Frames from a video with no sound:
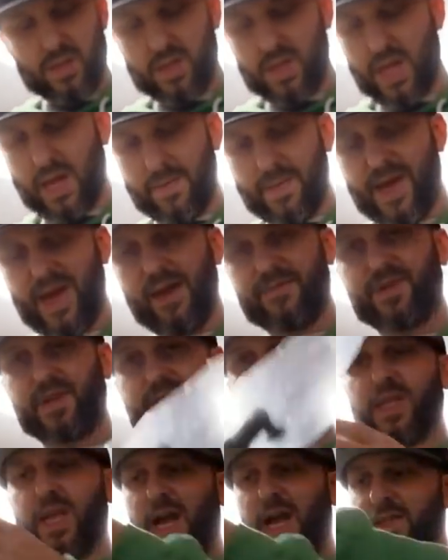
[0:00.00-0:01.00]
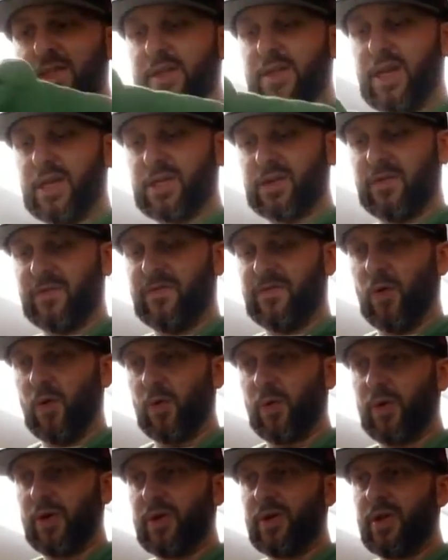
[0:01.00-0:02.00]
I may have to slide the desk
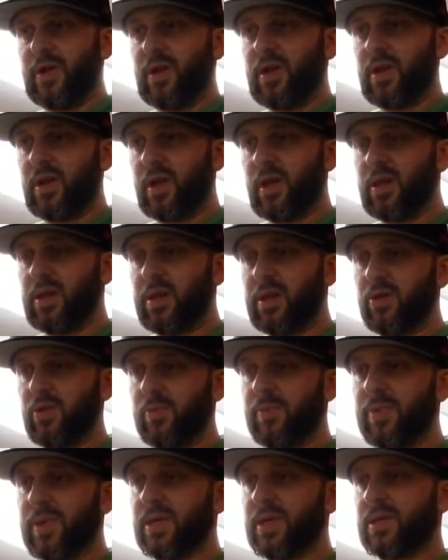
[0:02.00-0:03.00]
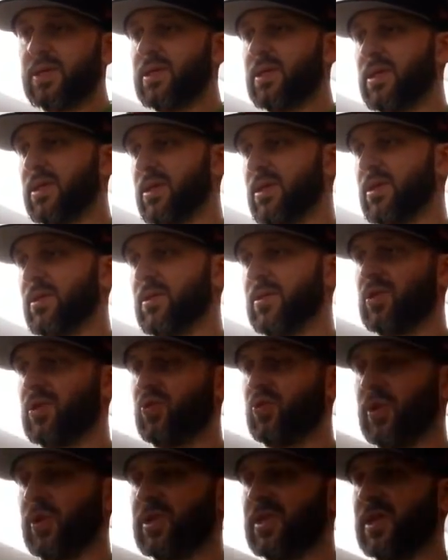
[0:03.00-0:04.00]
forward a little bit to
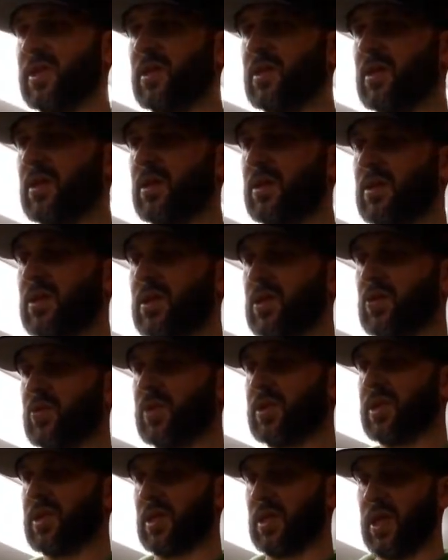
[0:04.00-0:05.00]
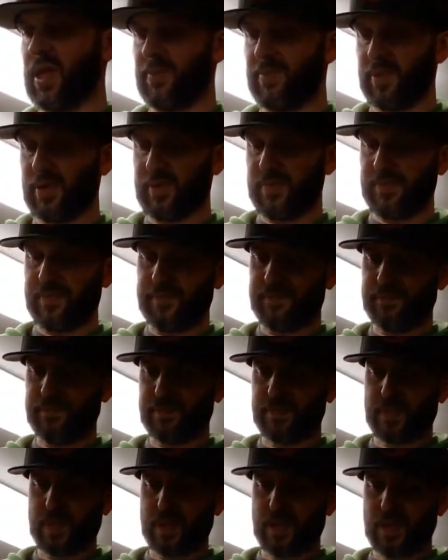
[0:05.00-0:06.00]
twist it, to twist the clamp up,
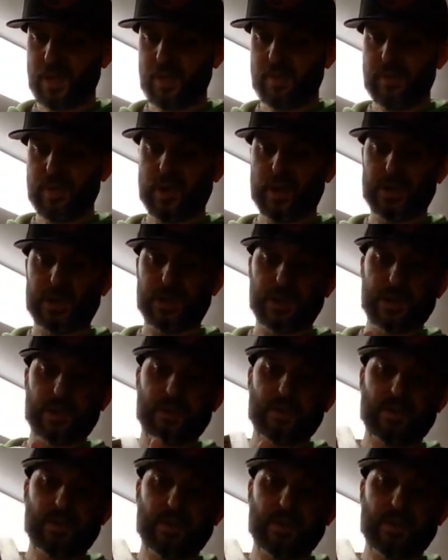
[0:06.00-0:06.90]
because this,